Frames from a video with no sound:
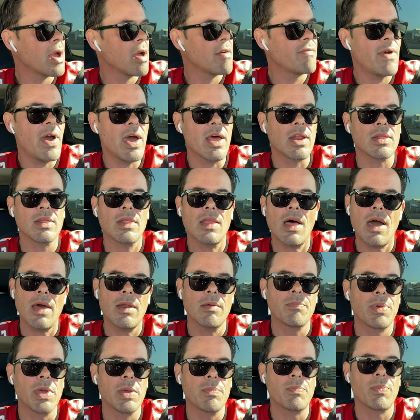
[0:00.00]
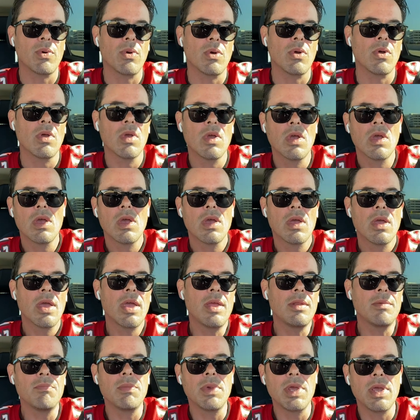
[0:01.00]
I've had a lot of people
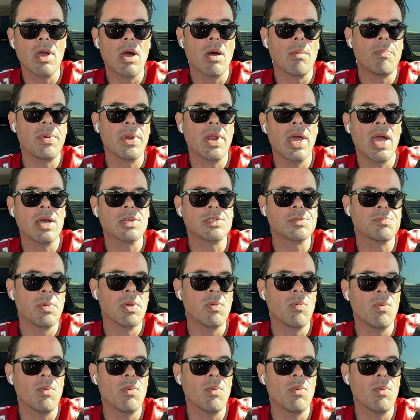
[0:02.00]
hitting me up and asking me,